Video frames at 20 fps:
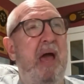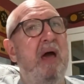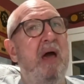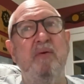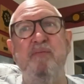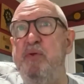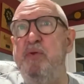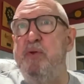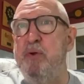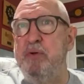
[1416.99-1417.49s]
out
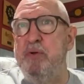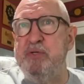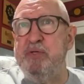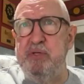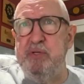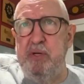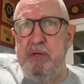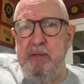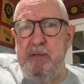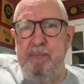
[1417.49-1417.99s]
of New York
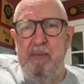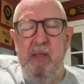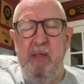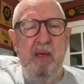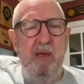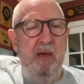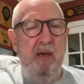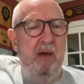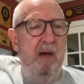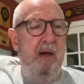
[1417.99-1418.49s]
City,
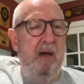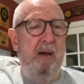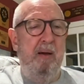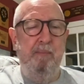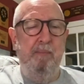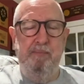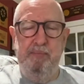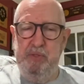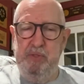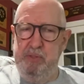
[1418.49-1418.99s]

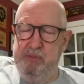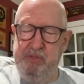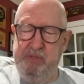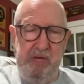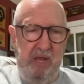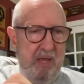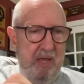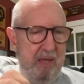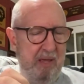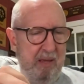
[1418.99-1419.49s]

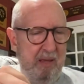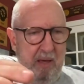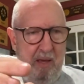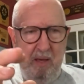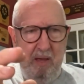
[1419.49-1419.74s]
avoiding